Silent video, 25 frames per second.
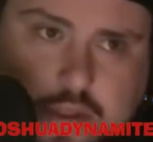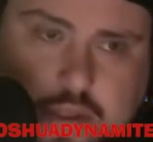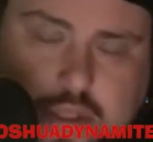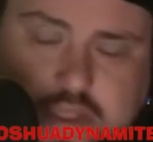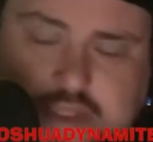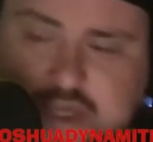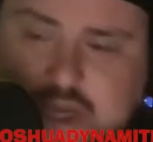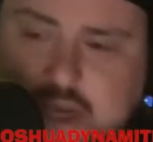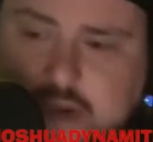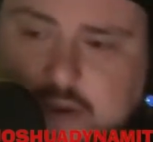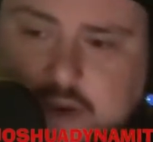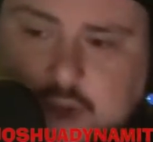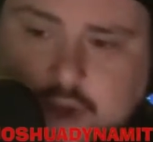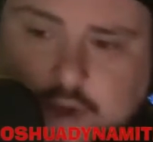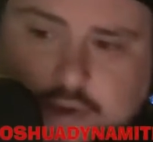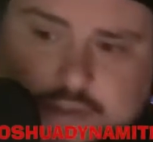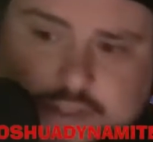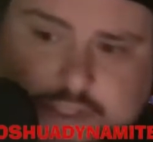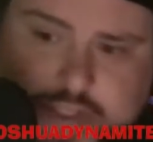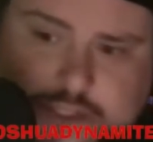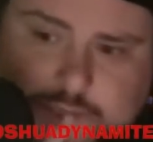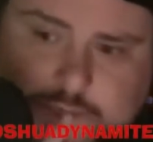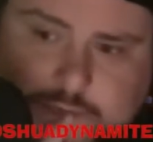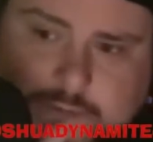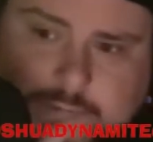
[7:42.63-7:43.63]
That's how
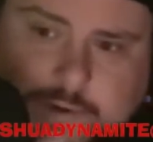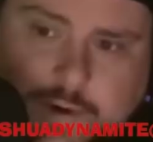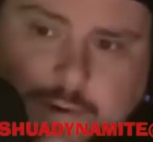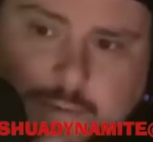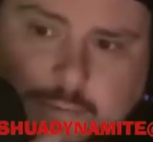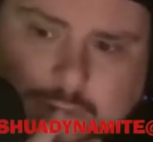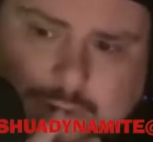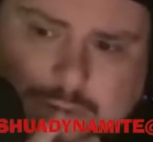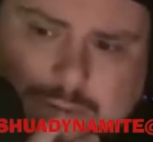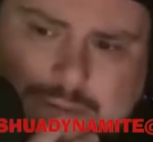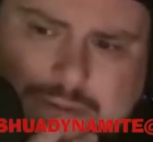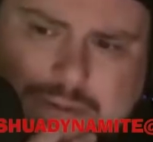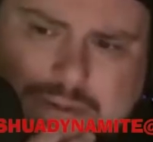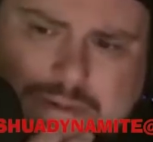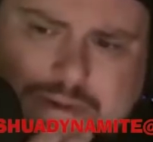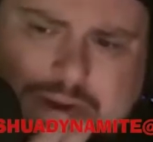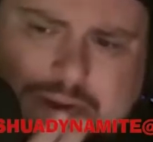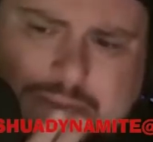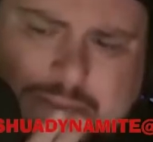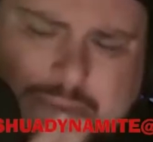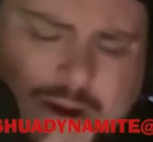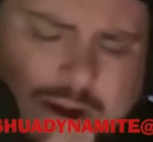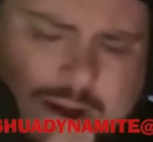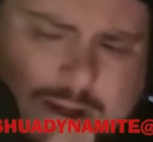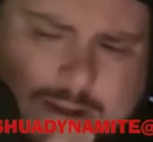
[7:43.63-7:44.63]
nosy you are. I mean,
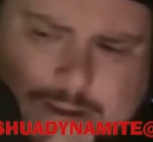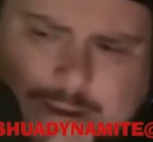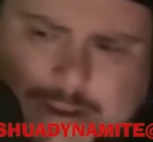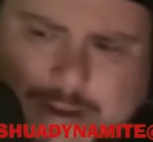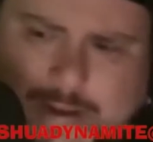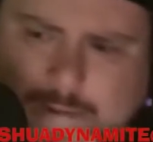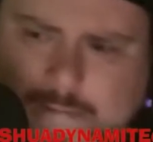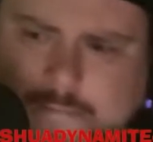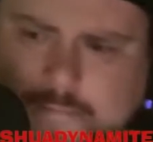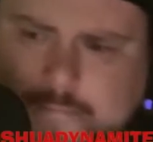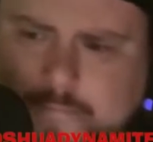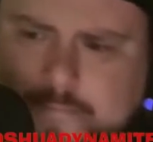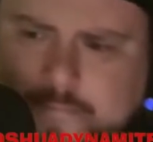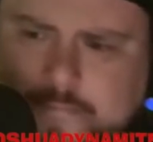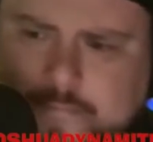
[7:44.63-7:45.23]
come on now.